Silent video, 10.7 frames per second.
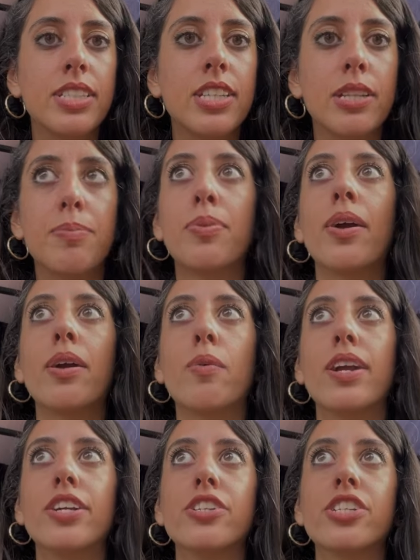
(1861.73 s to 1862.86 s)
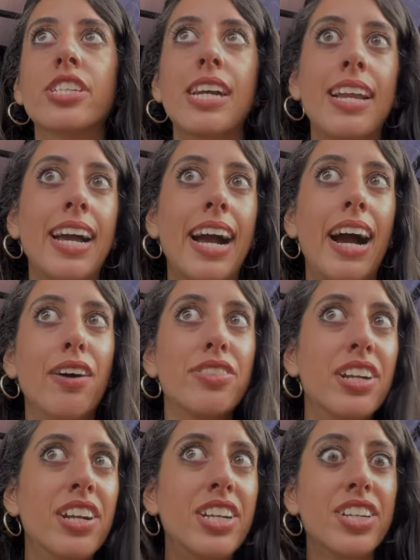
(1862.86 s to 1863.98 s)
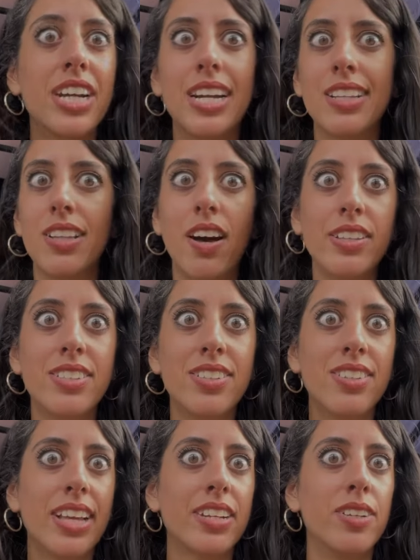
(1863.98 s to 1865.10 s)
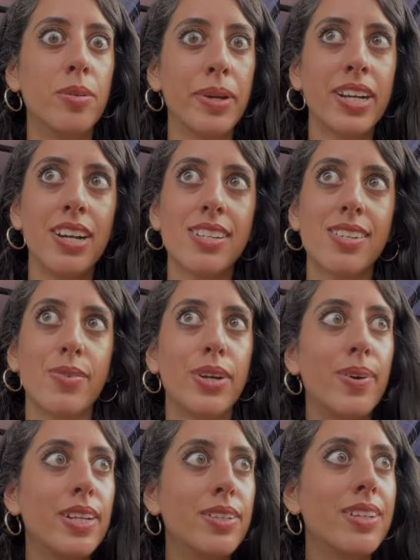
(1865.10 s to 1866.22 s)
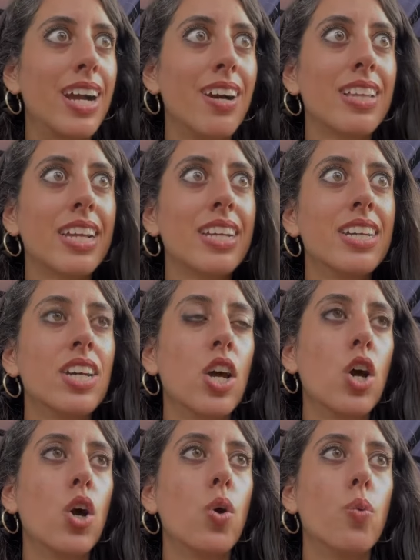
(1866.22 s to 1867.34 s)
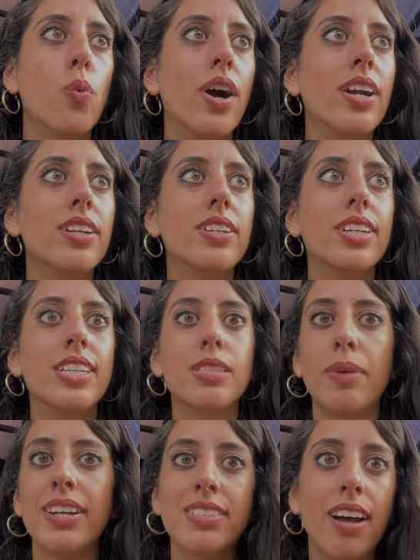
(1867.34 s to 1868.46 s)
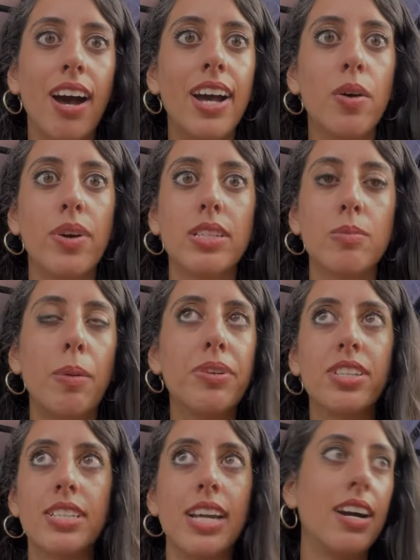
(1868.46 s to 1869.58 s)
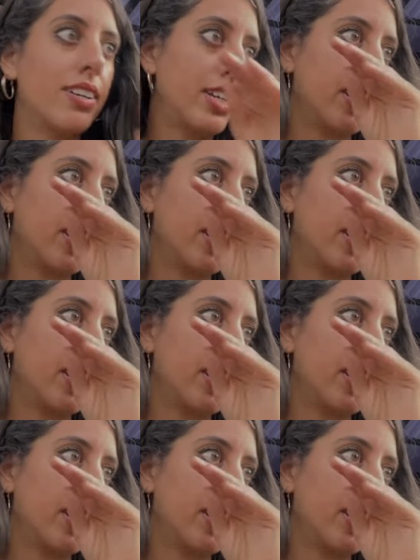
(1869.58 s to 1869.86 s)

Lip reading: to the point where you're just kind of out there, you're kind of lost, and you're like, oh my gosh, what do I do now? Like, what is my style? What is my personality?